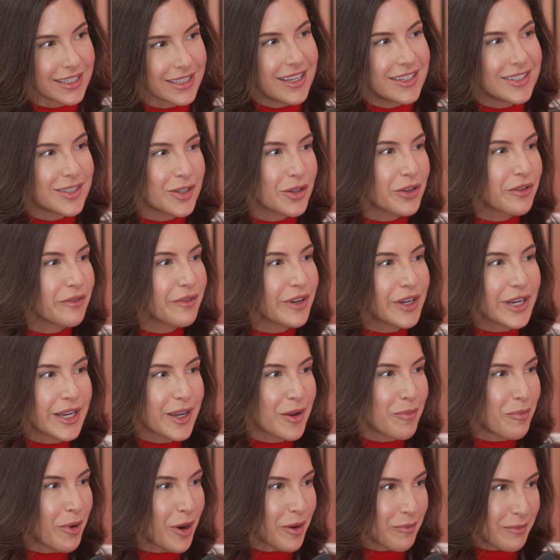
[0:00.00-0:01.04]
So they're very
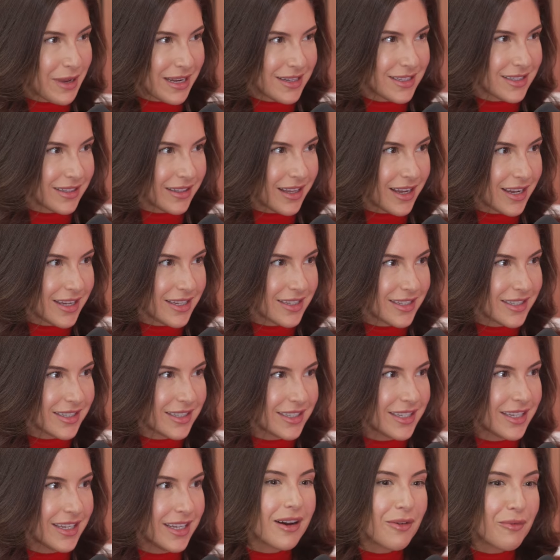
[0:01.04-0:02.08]

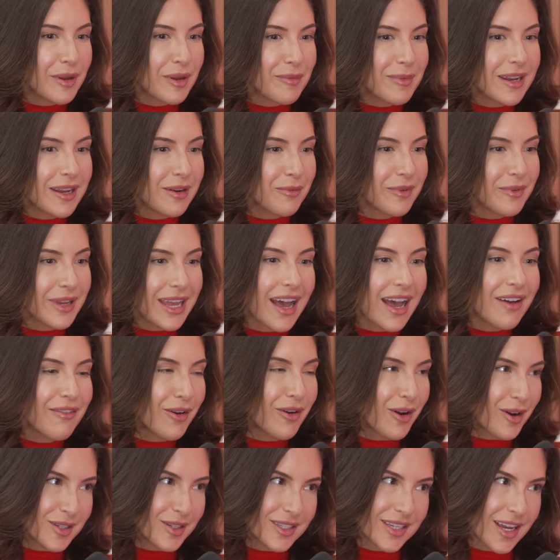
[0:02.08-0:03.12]
compartmentalized. Women, we have a
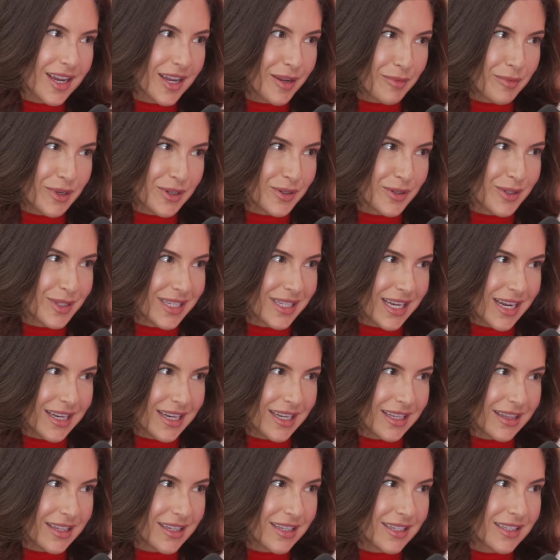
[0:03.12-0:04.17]
hard time
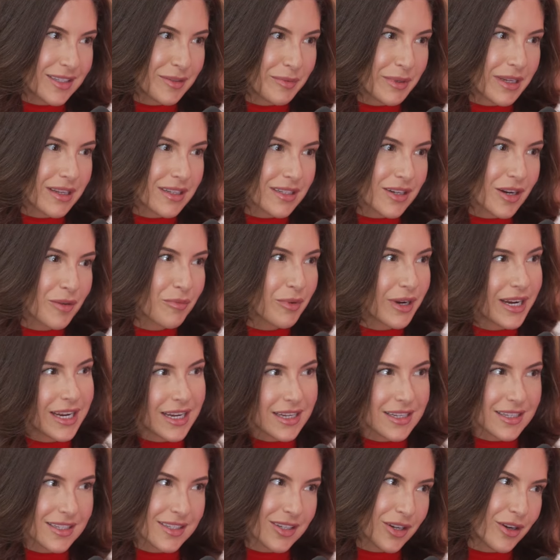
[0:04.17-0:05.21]
understanding this because our
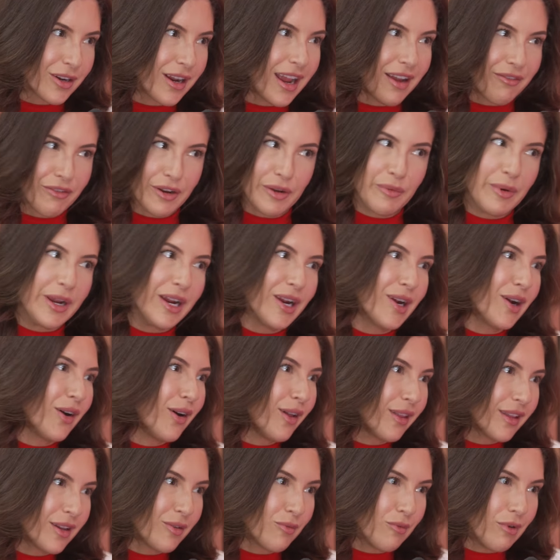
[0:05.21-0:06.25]
brains are everywhere
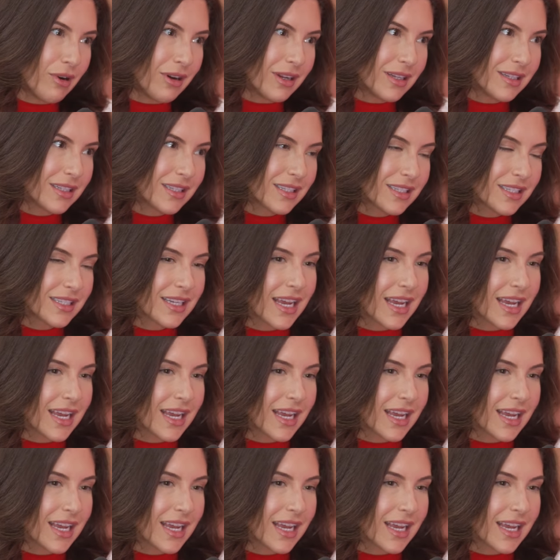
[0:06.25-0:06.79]
all at once.